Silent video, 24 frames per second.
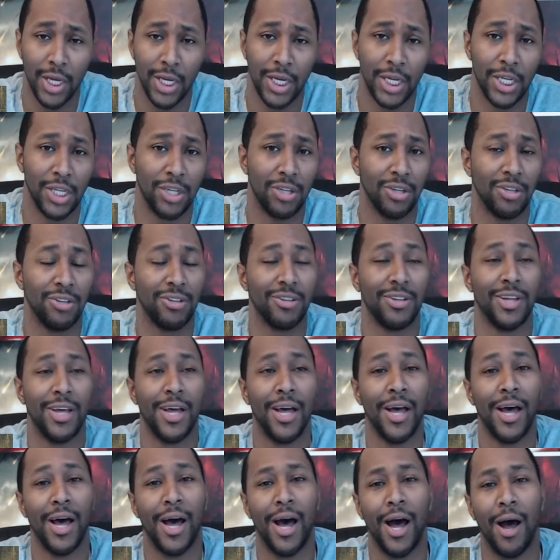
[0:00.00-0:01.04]
It's just
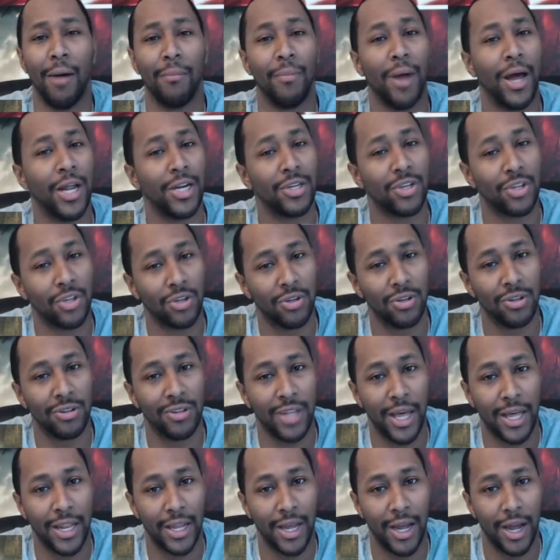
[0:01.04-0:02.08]
I'm not sure
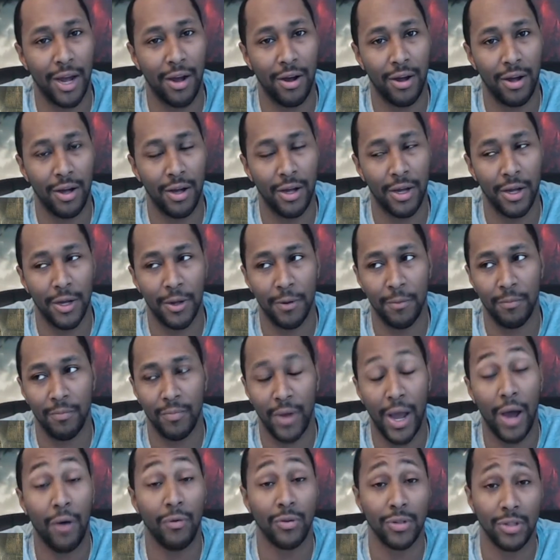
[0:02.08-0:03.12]
exactly how
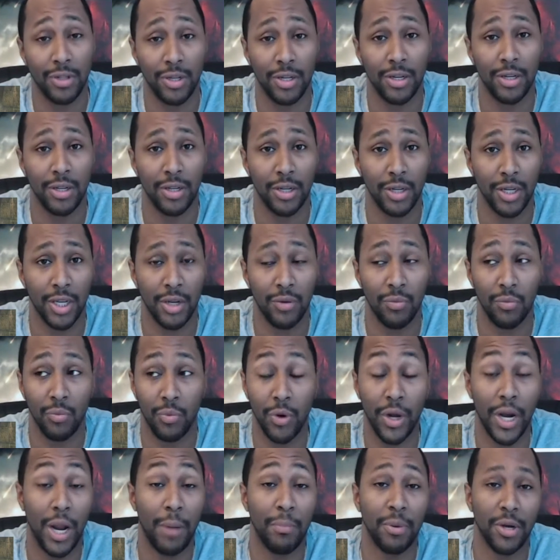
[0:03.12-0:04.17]
it's gonna look and
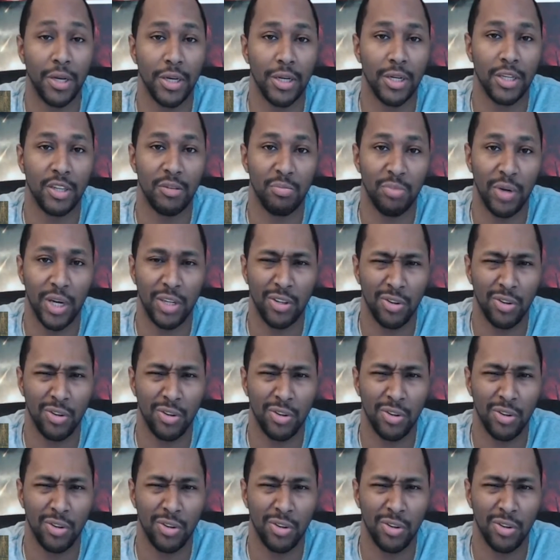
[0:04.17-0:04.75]
what I'm gonna expect.